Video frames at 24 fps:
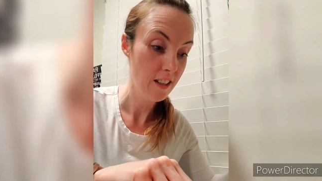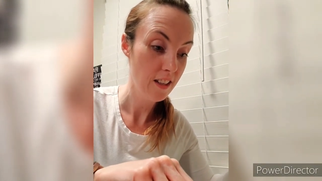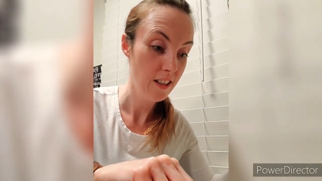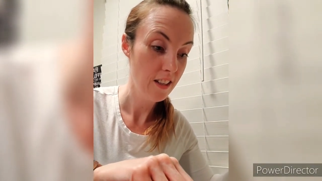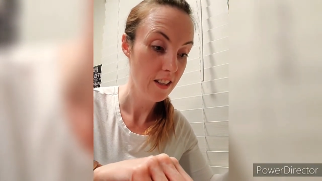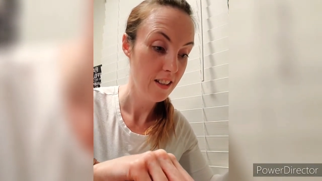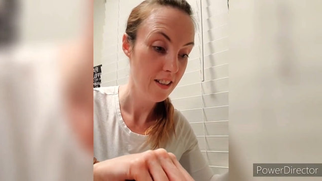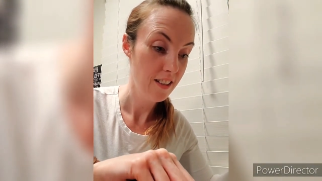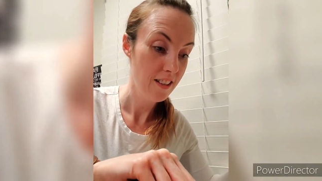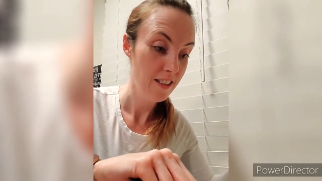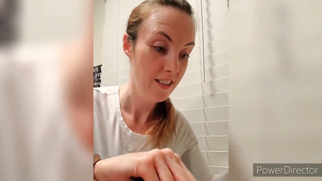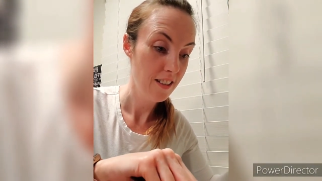
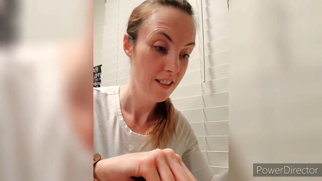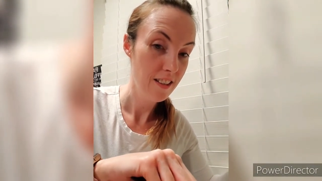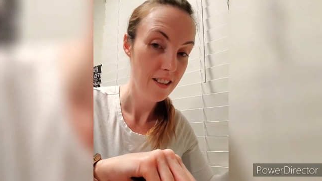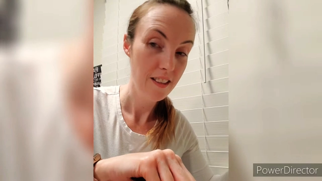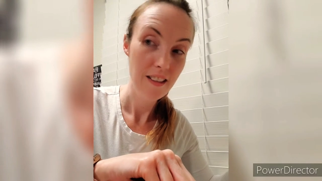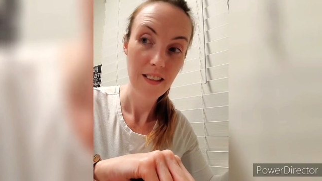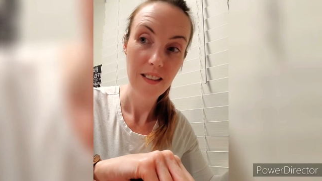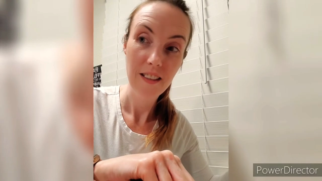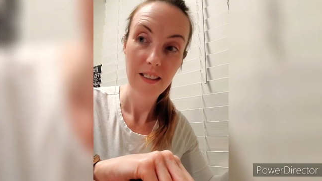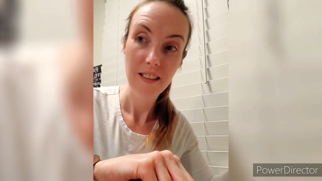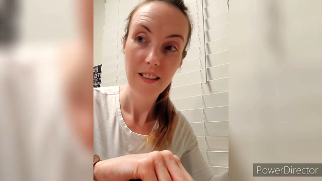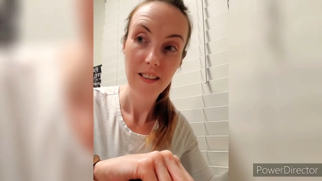
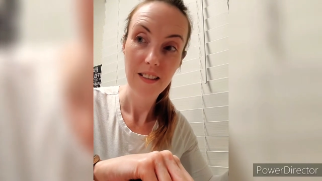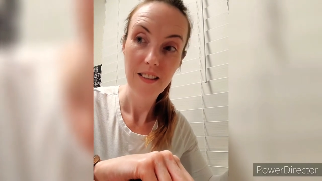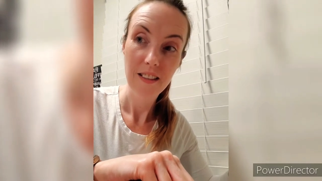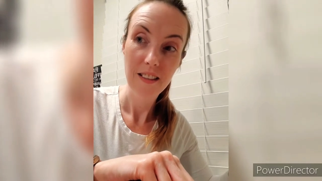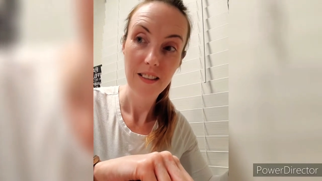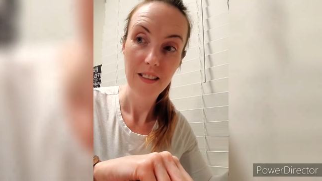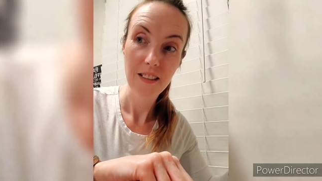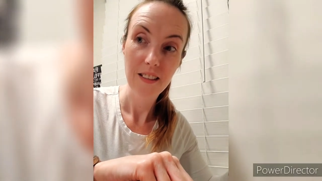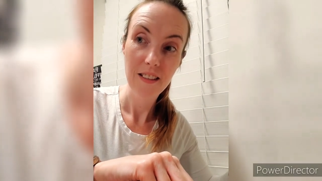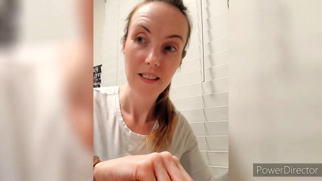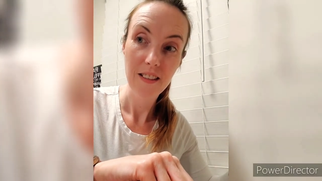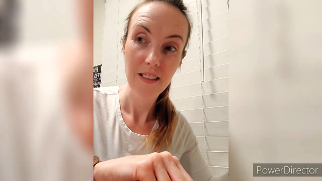
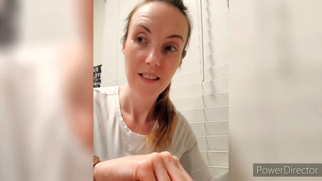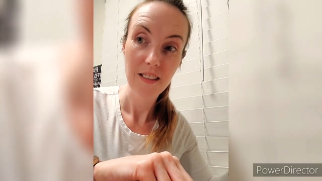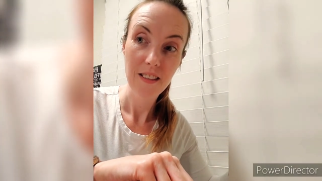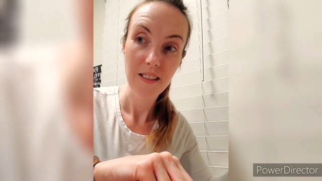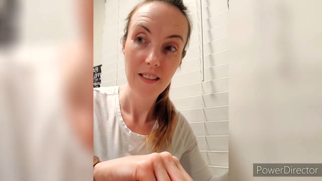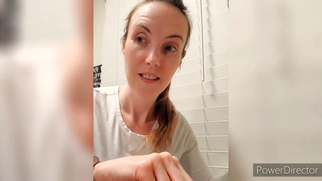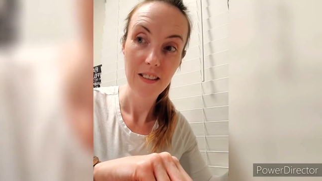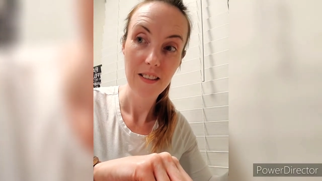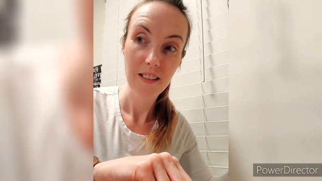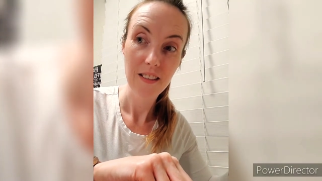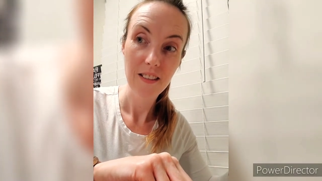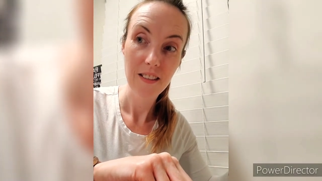
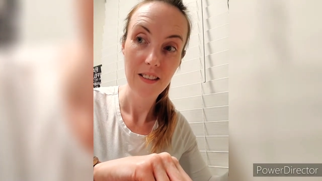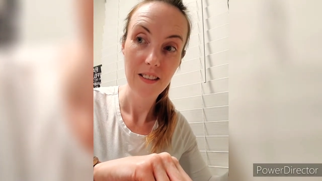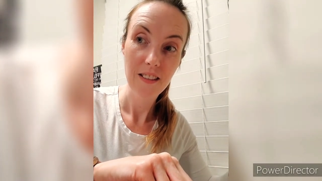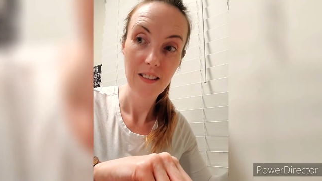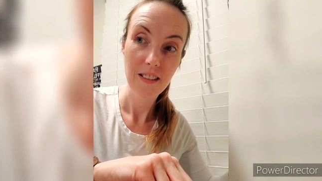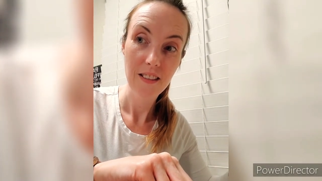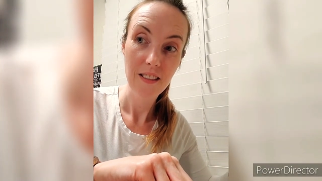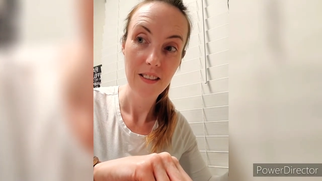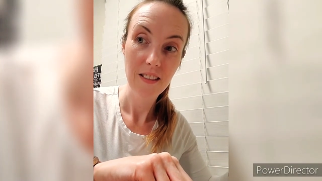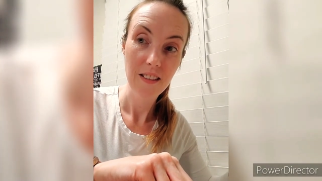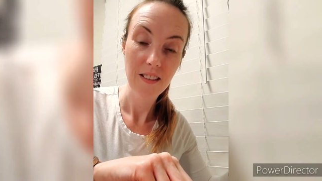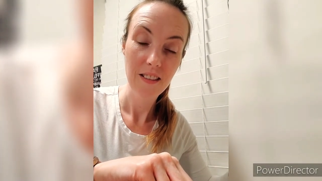
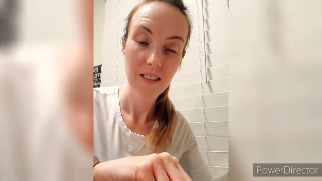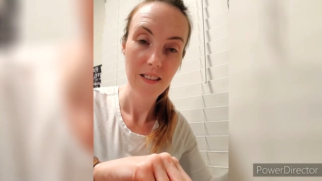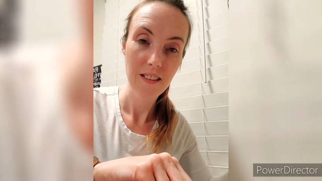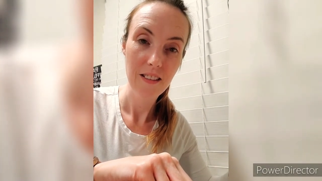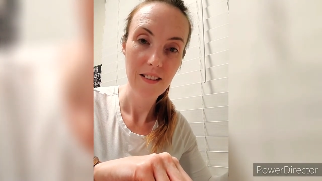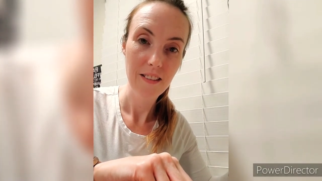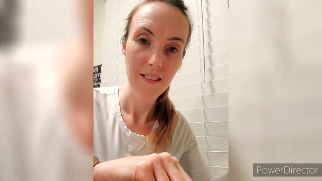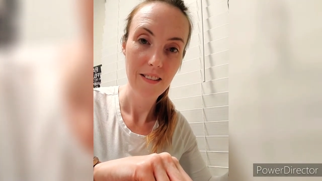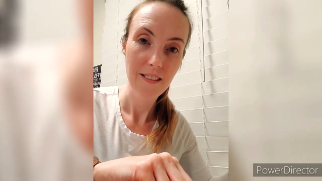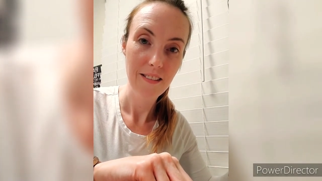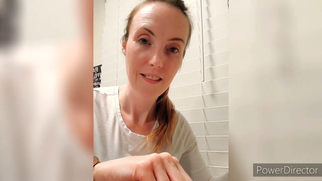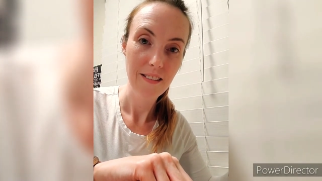
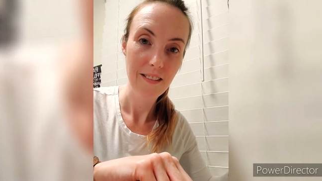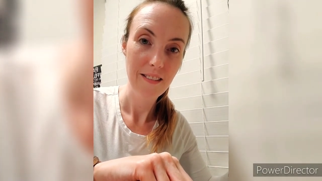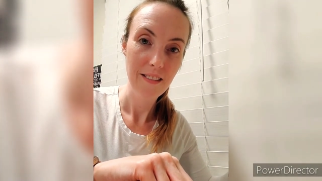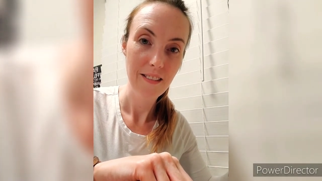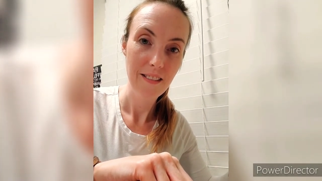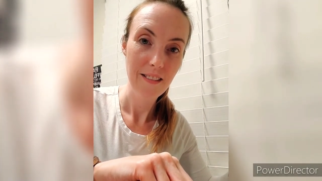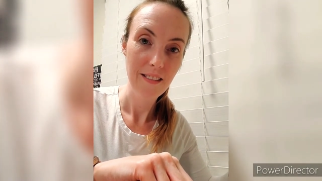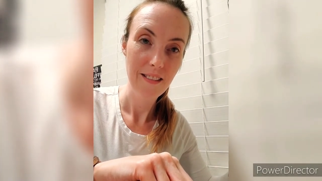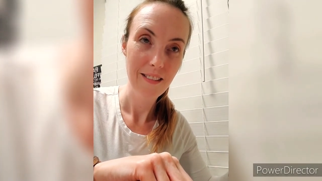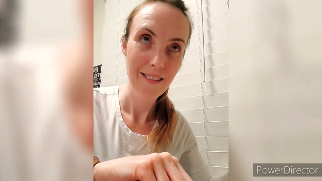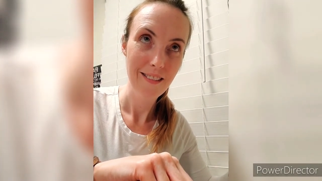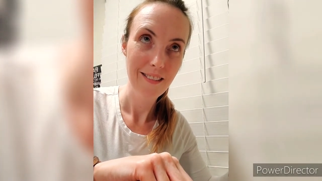
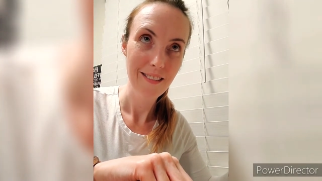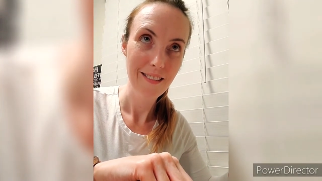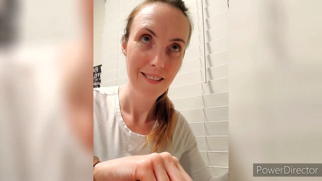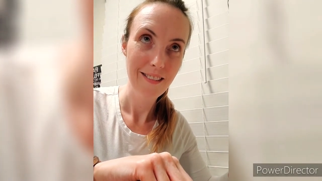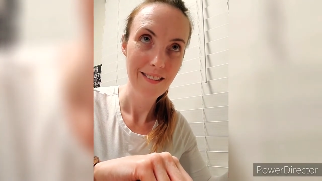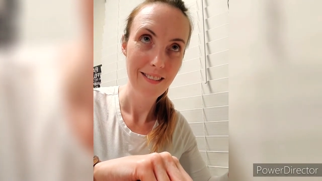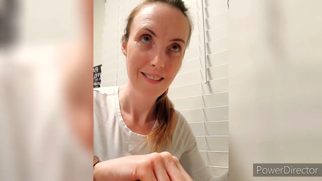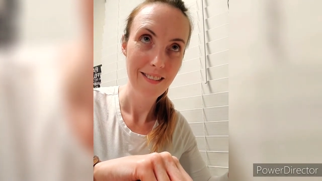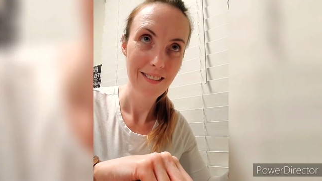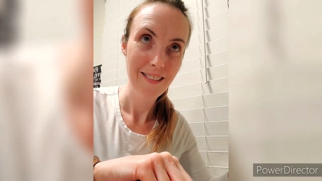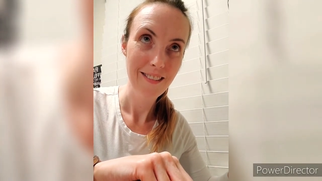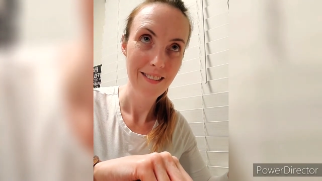
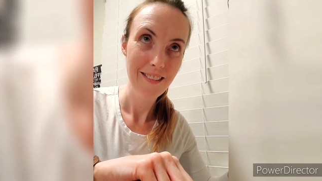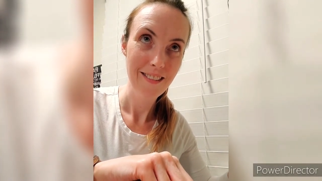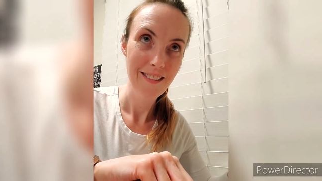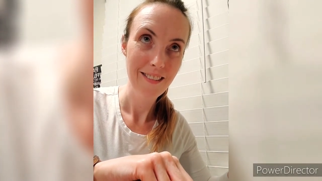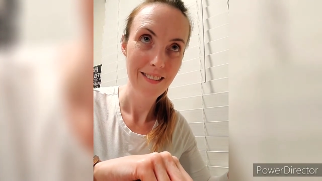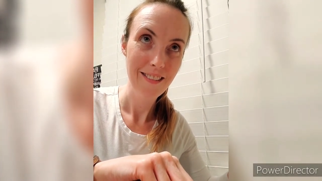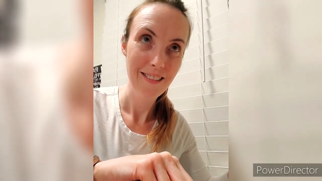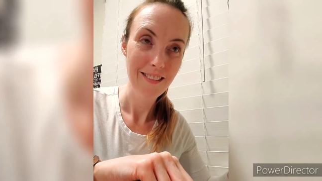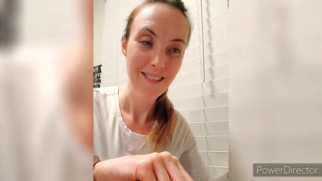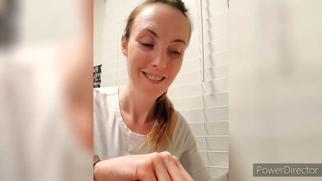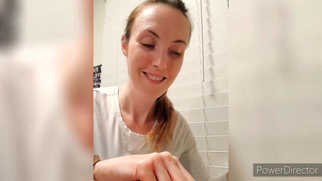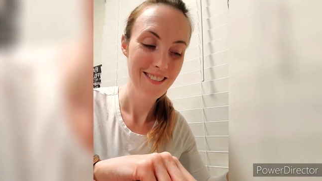
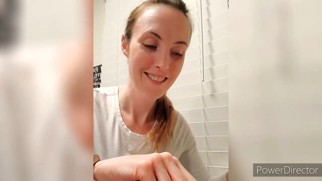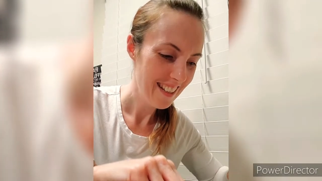Nobody speaks.